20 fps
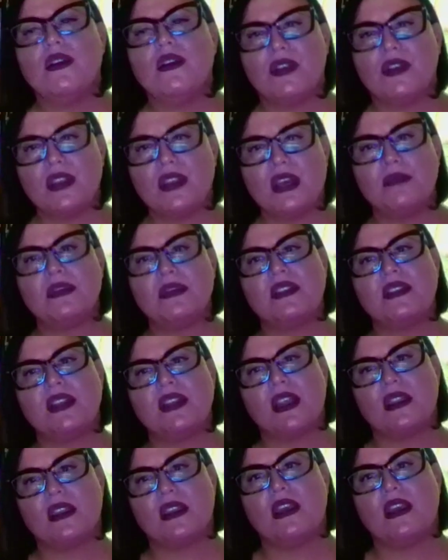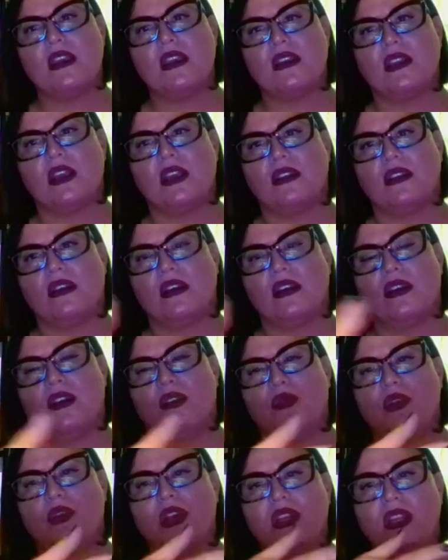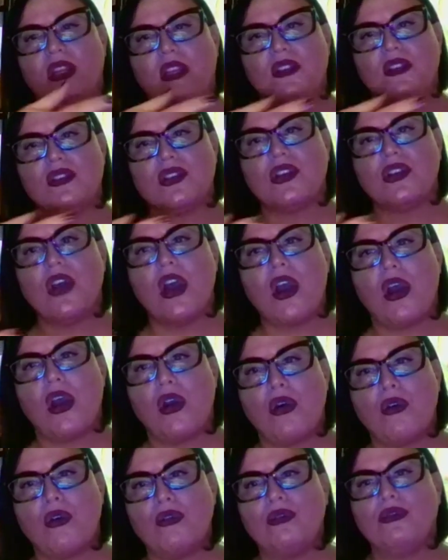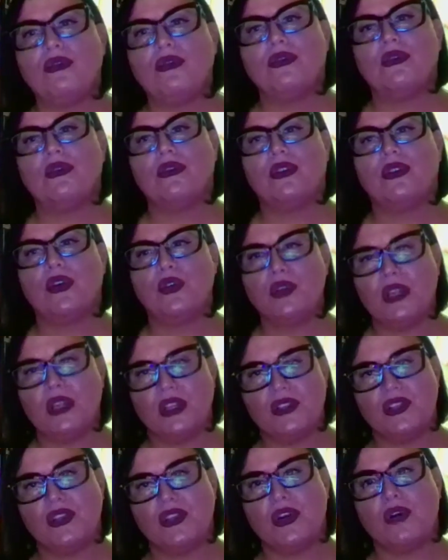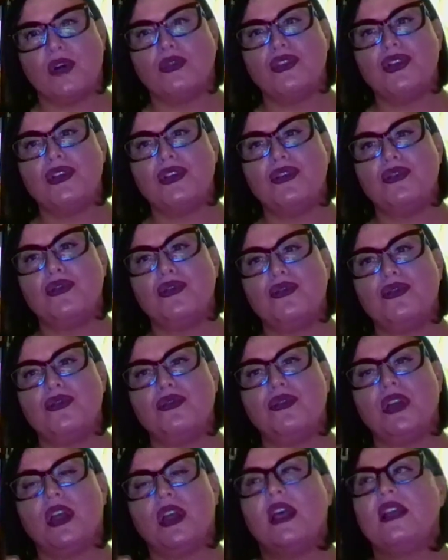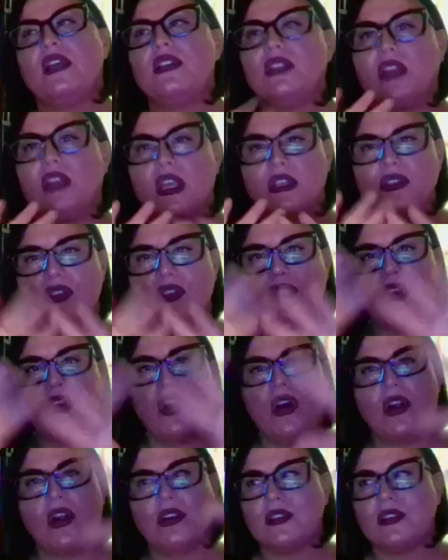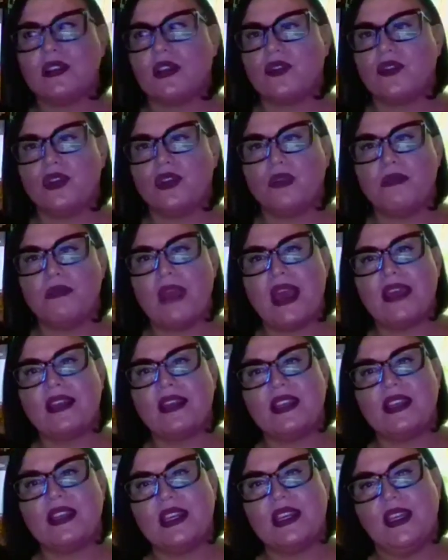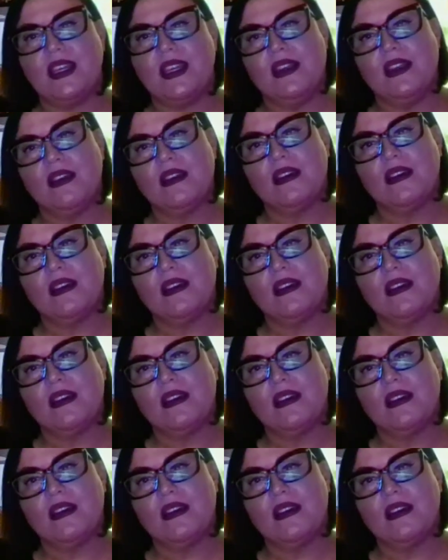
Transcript: For them to send the healing where it needs to go, who it needs to go to get into the hearts of humanity,